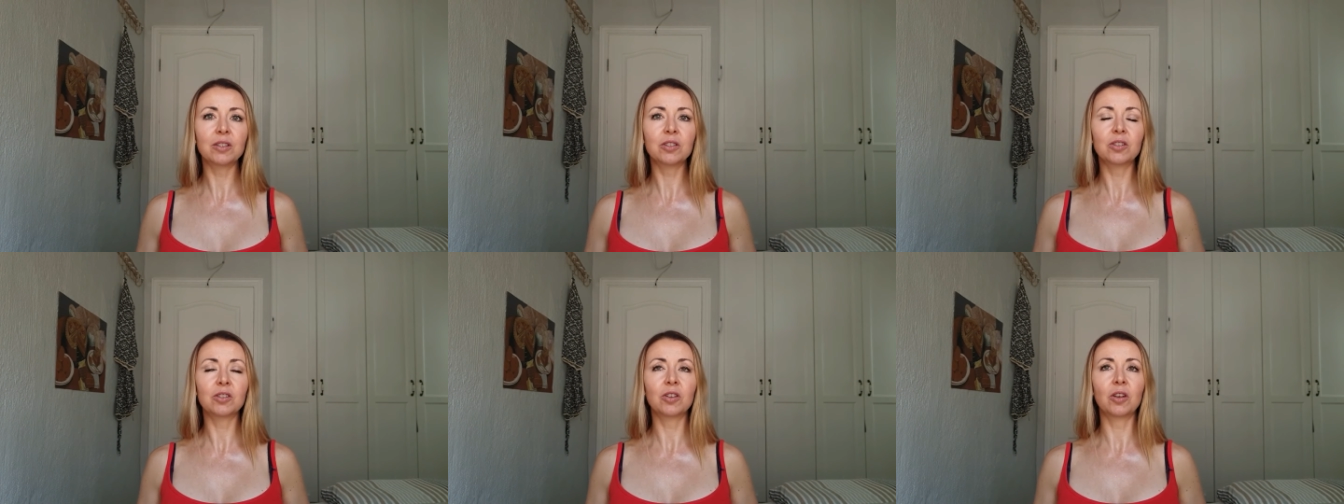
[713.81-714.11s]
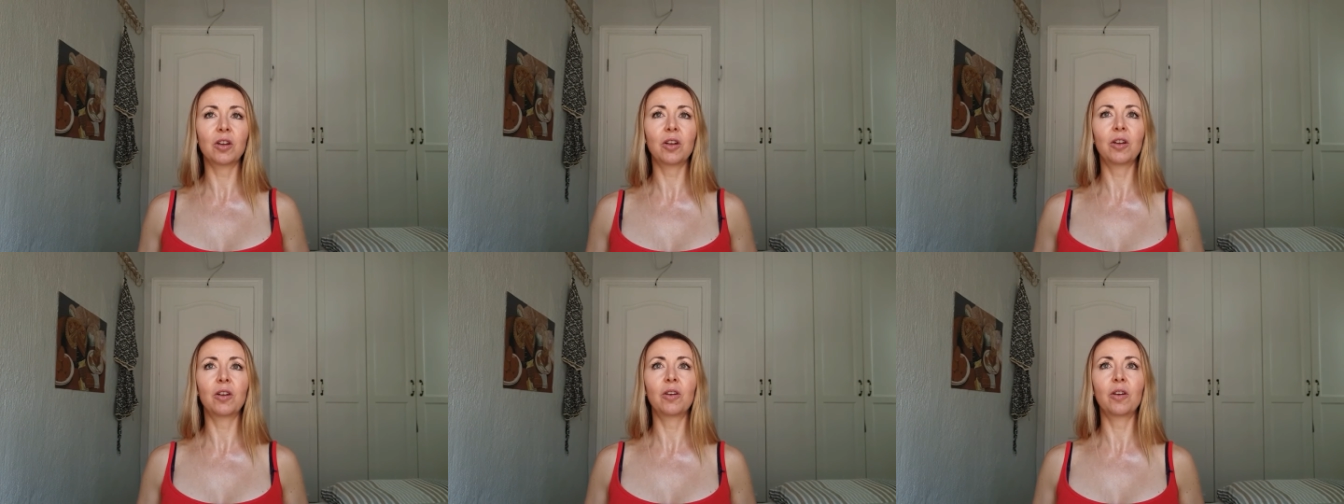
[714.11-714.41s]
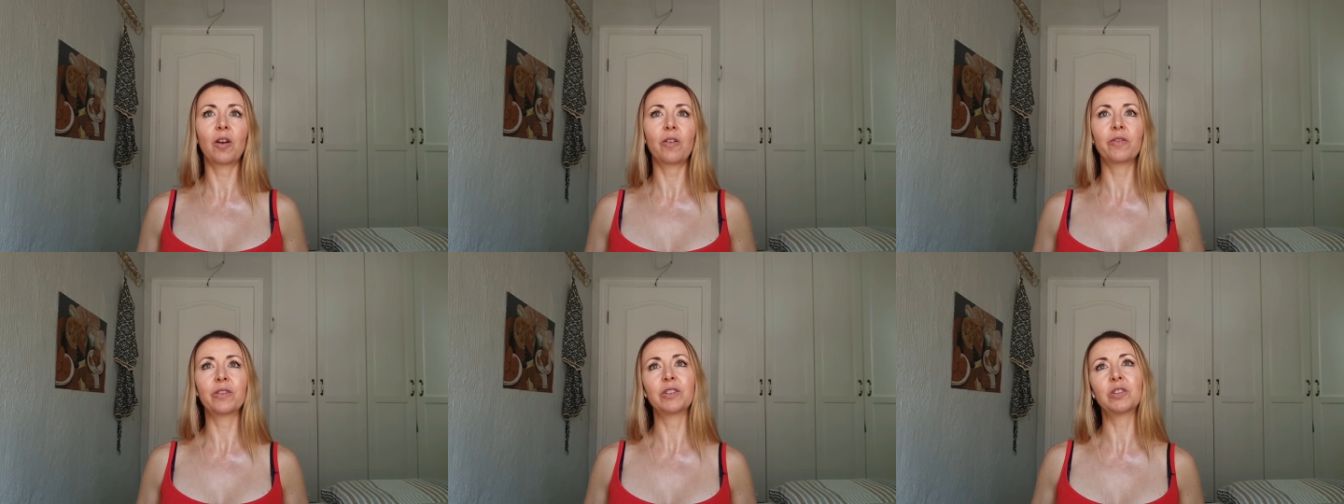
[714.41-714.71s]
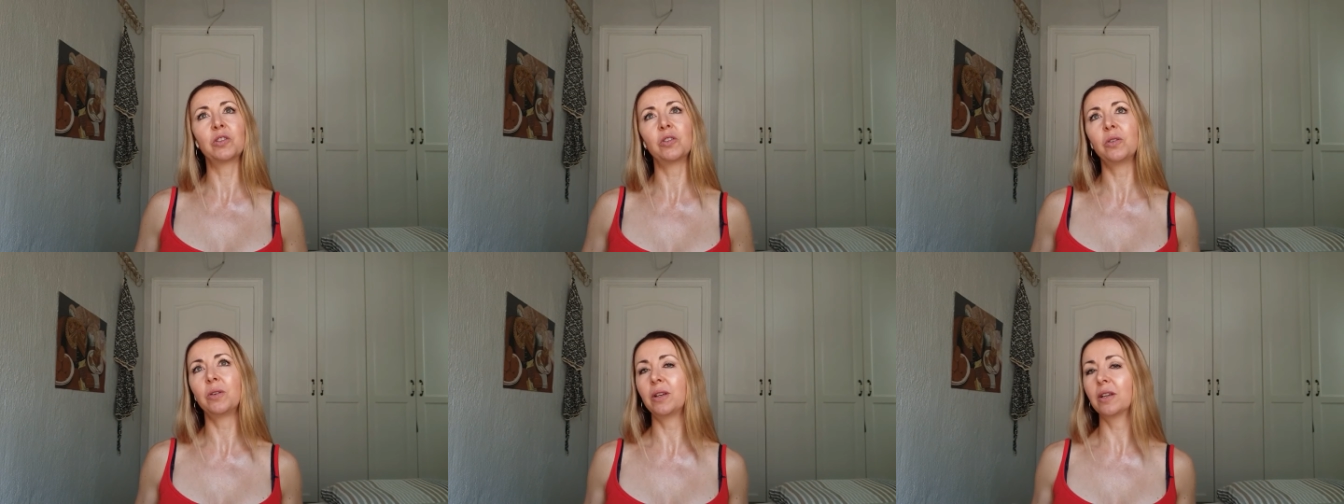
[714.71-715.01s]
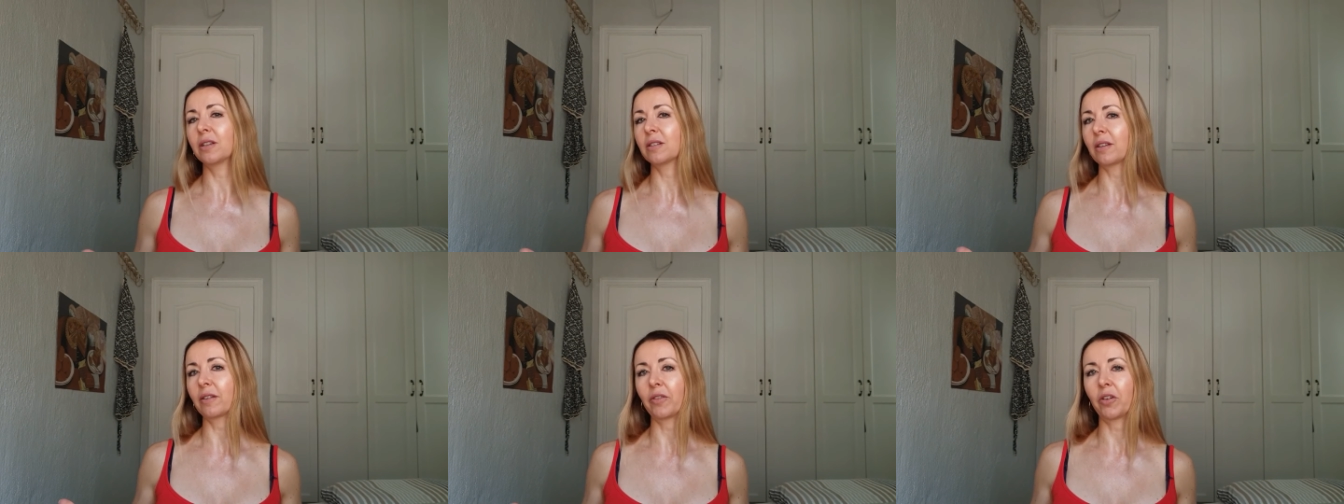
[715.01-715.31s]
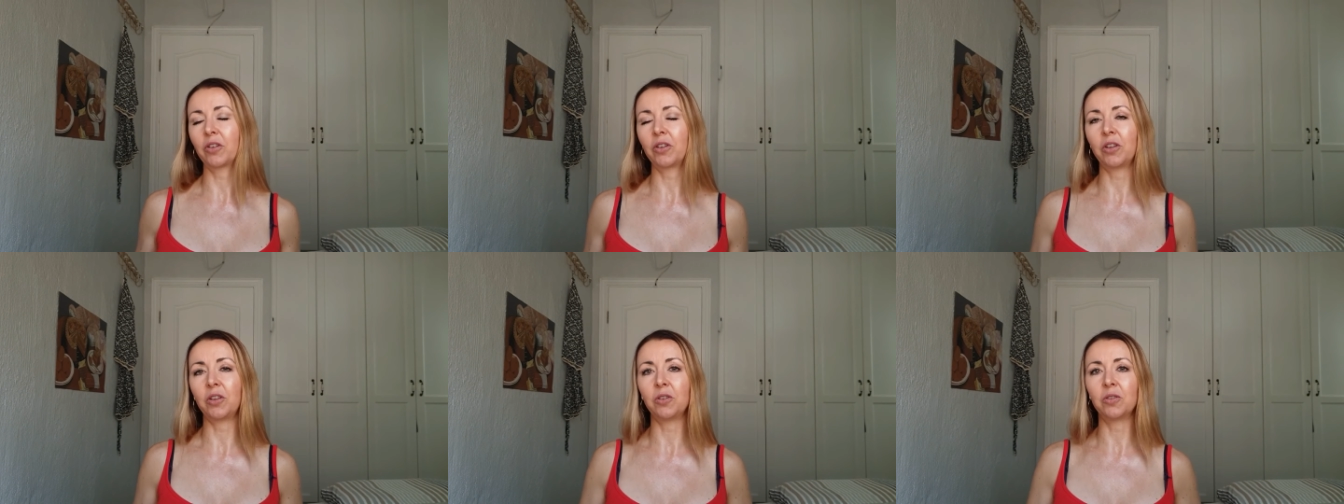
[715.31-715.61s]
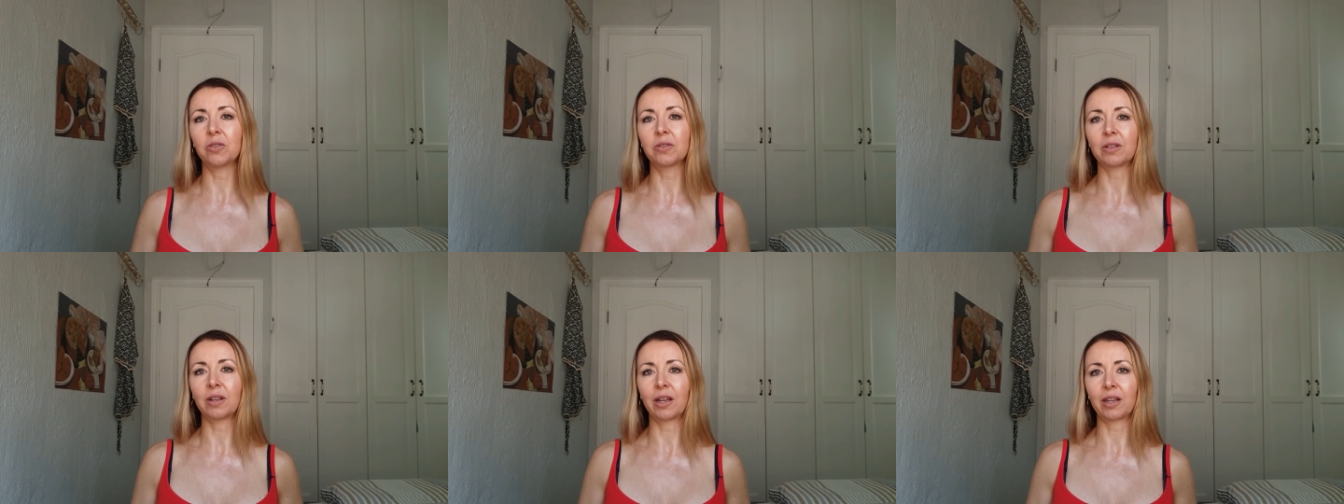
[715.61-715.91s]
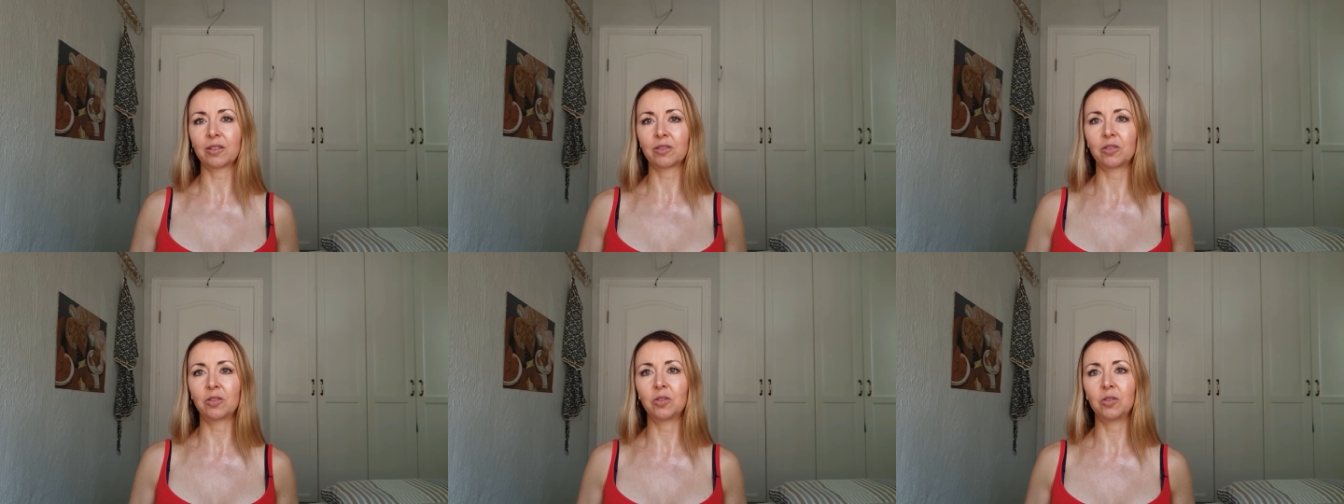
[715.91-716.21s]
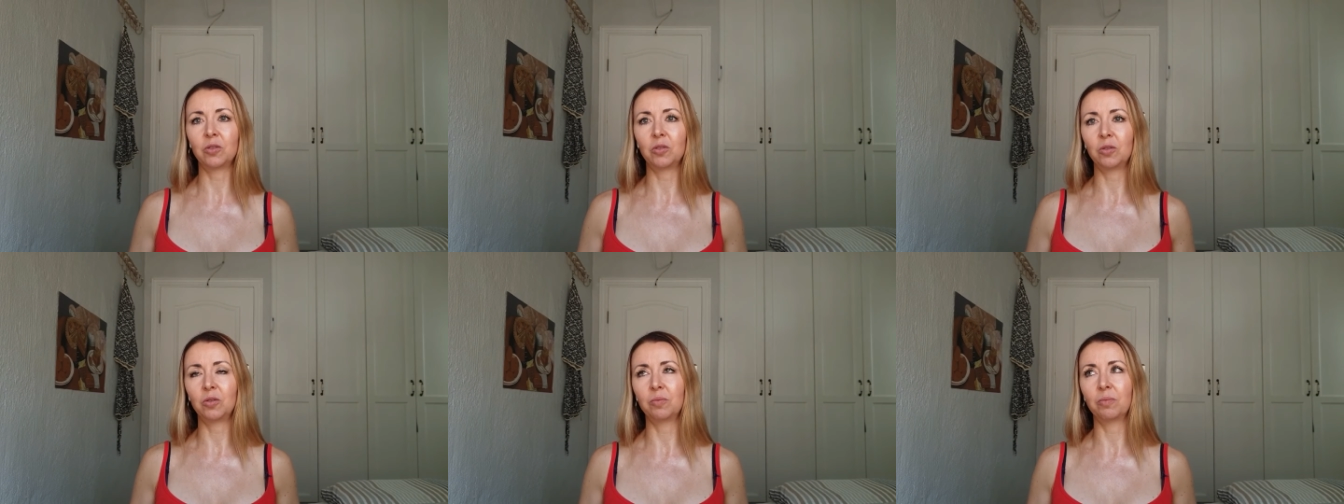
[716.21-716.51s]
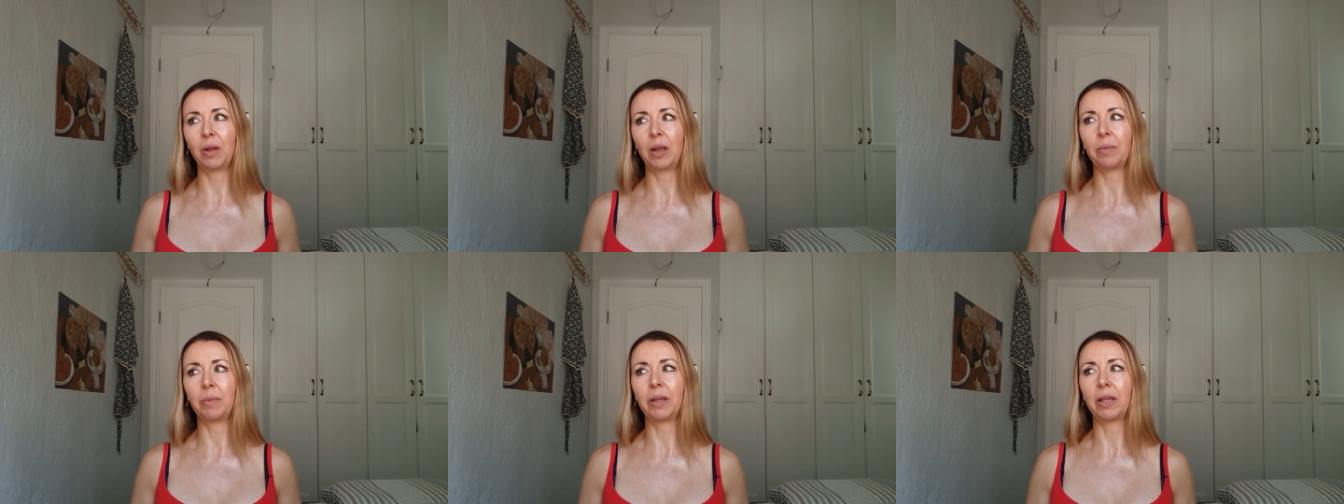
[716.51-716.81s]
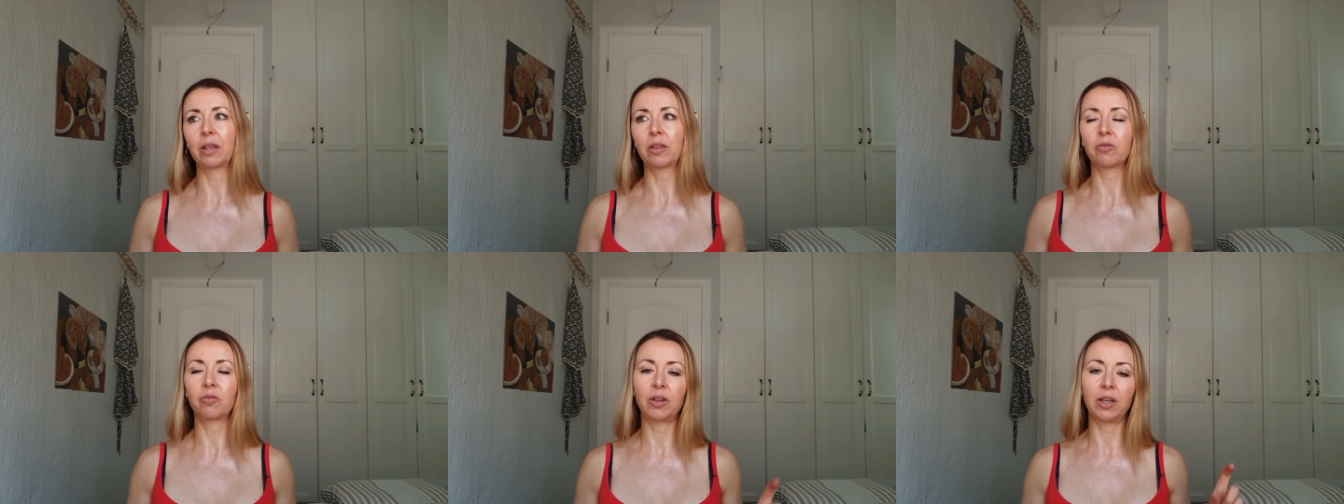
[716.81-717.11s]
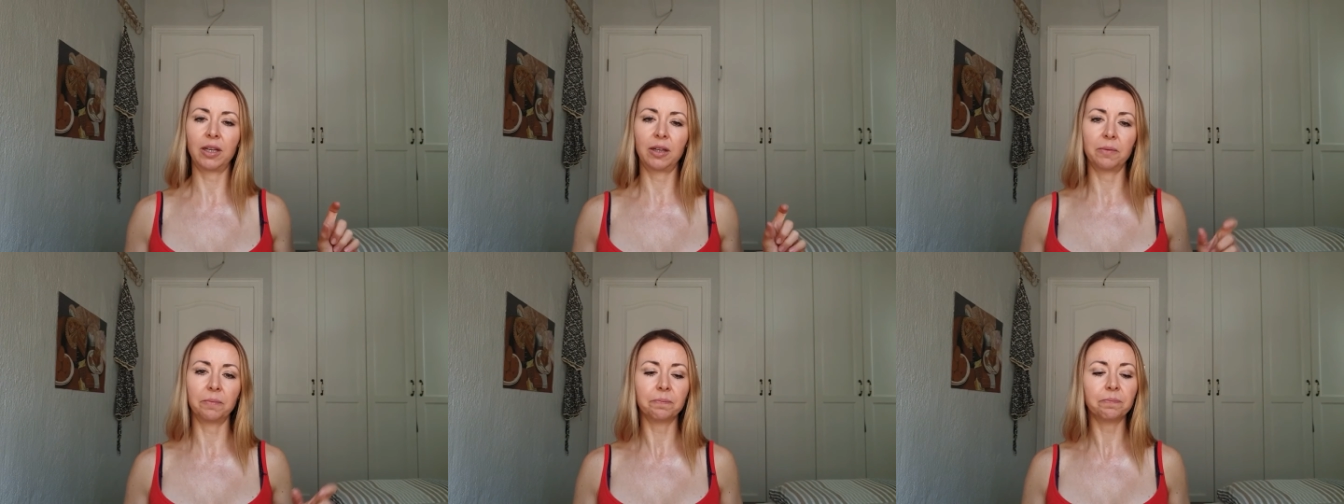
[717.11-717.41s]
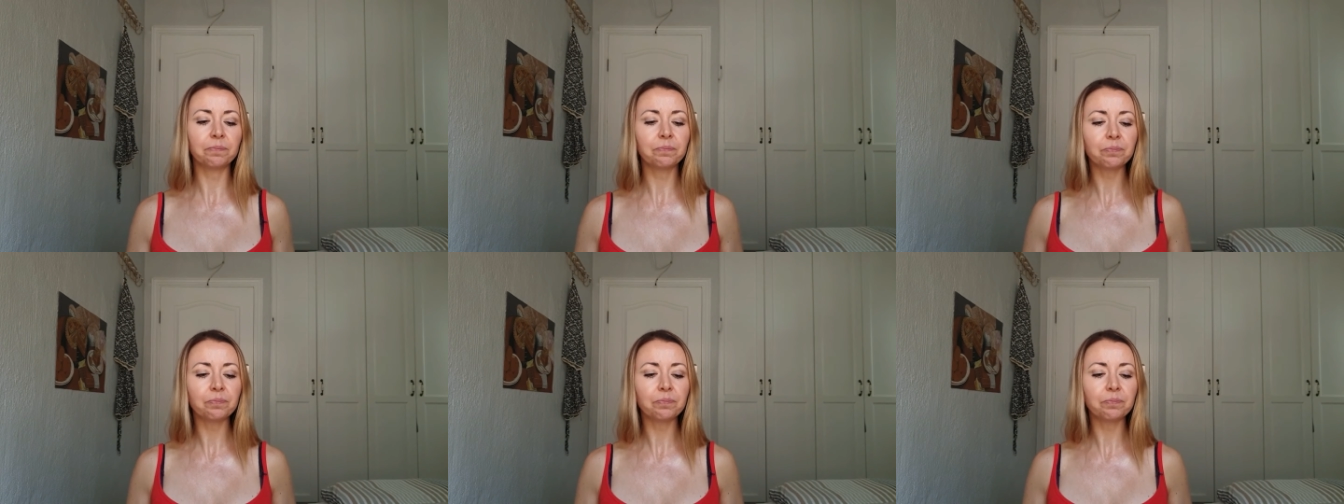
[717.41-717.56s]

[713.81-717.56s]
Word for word: So over two years, I've only used like two, maybe three,